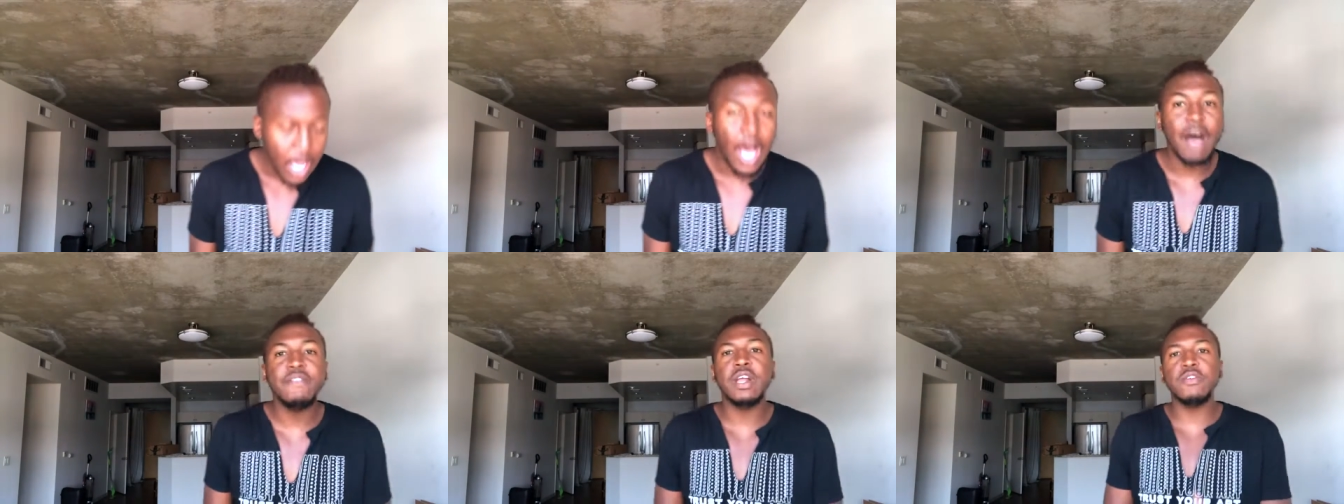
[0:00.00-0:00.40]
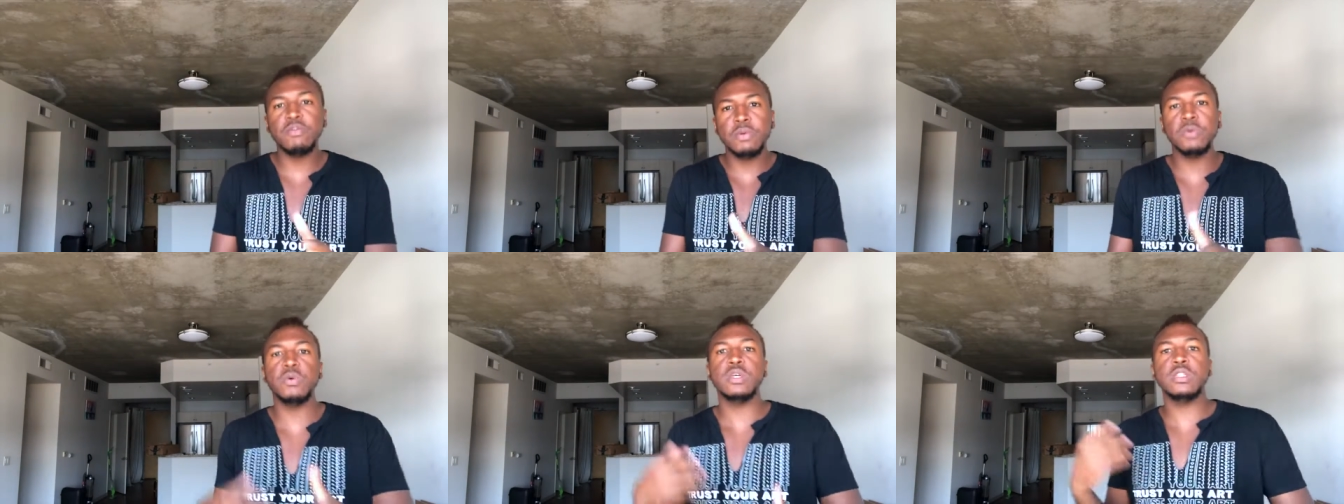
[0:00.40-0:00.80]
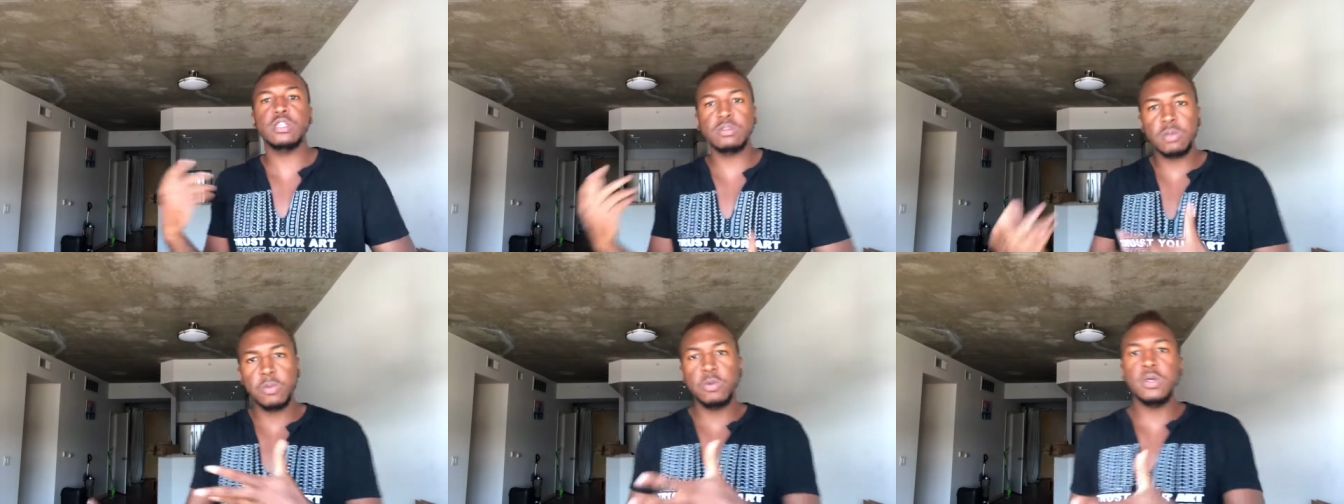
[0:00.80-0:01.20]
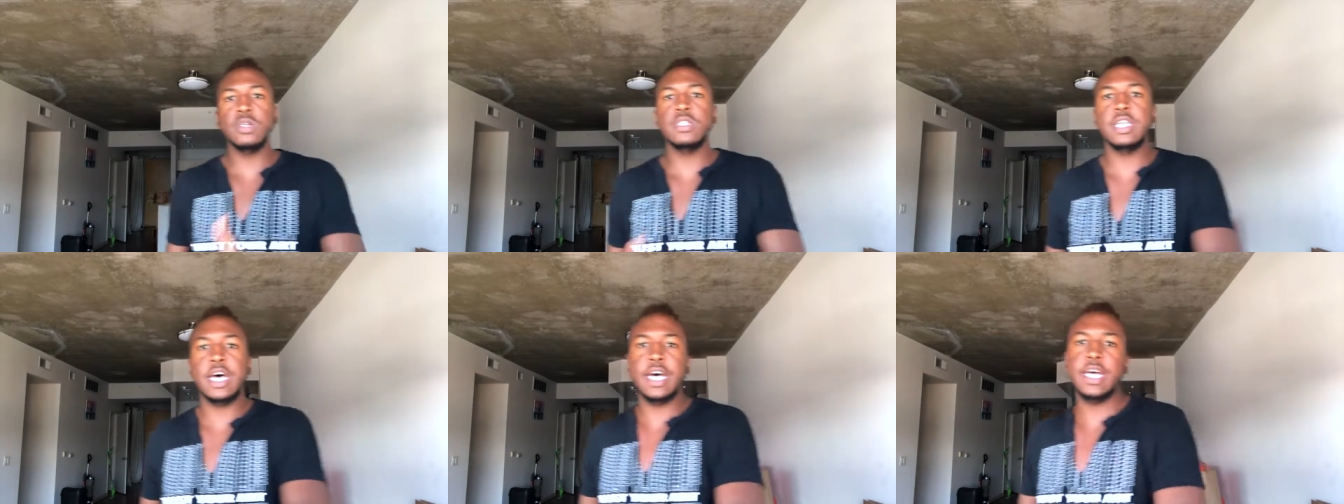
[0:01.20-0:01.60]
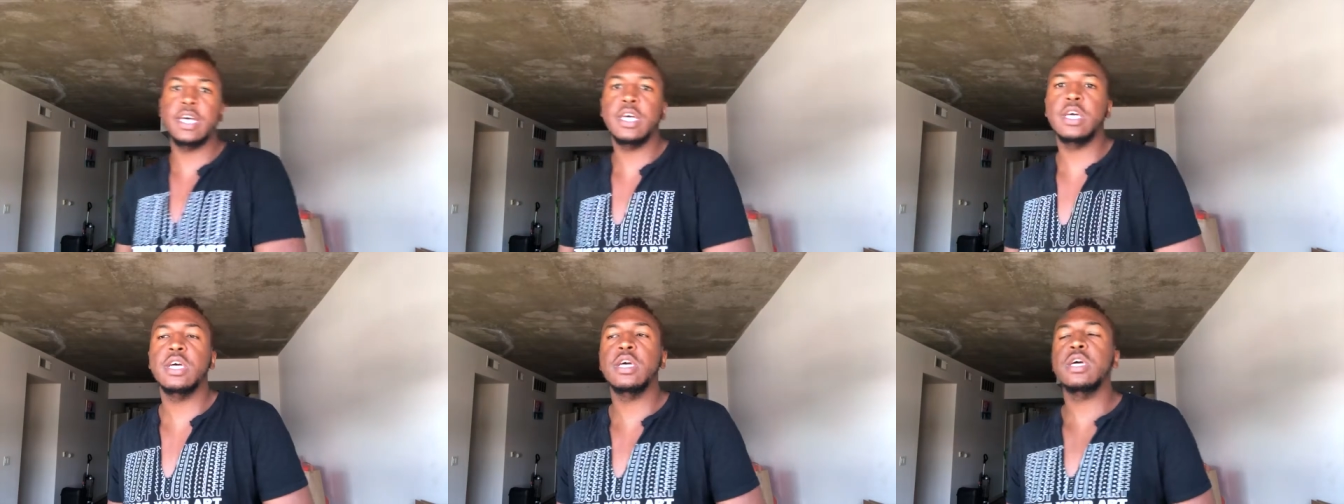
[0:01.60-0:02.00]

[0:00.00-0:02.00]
I've never been one of those people that,